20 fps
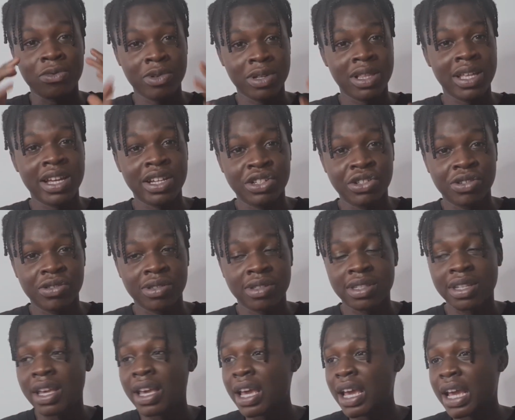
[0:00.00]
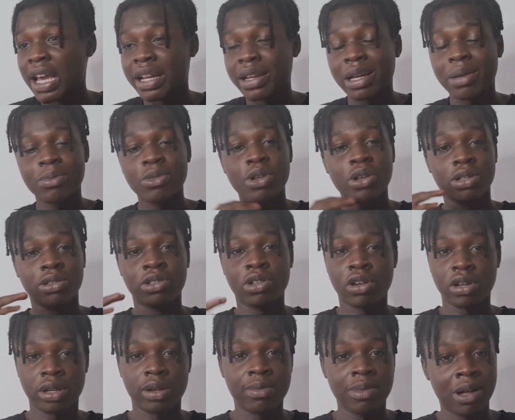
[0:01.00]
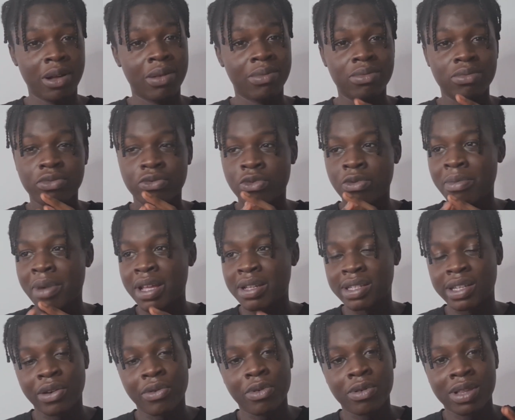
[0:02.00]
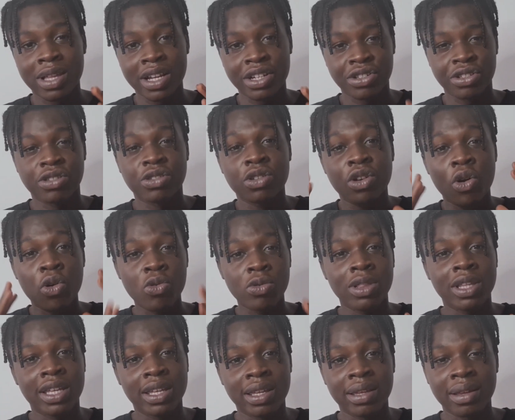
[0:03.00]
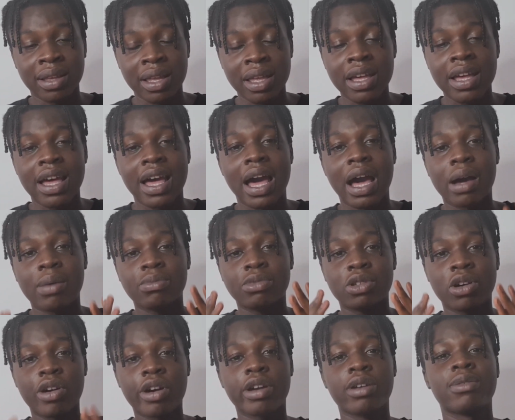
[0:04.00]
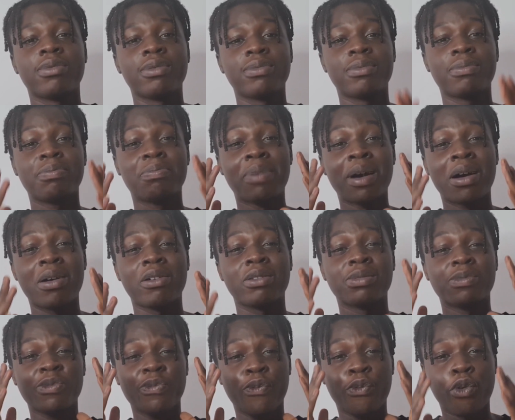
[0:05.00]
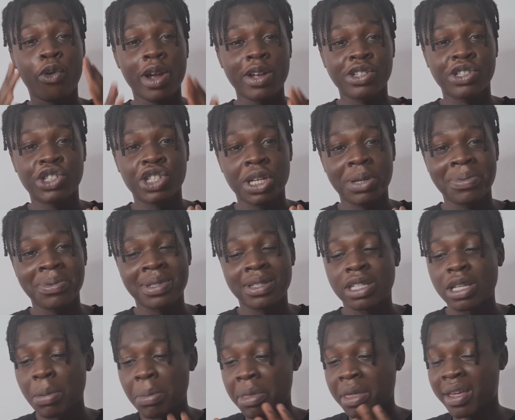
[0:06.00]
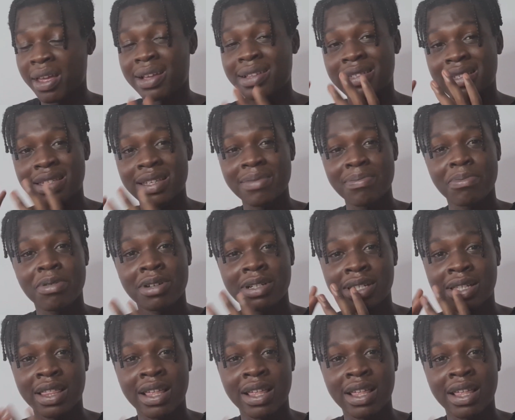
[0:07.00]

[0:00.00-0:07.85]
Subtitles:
relations. And I'm not talking about romantic relations only. I'm talking about friendships, something as simple as